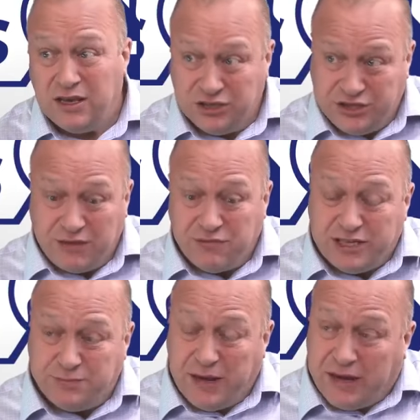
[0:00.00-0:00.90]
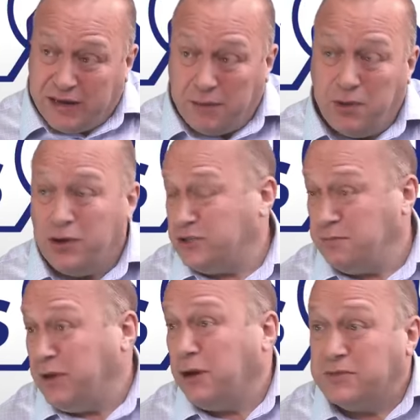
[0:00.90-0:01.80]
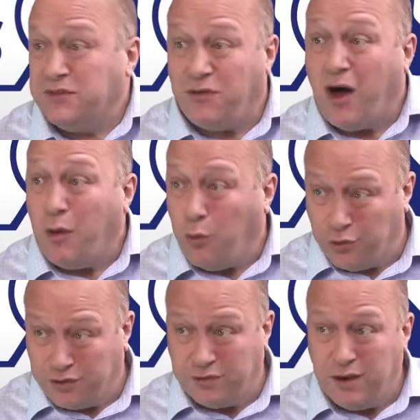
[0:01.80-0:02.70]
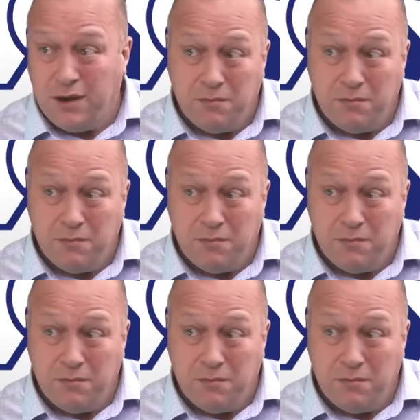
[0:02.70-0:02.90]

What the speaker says: Generally speaking, a person becomes a fire warden,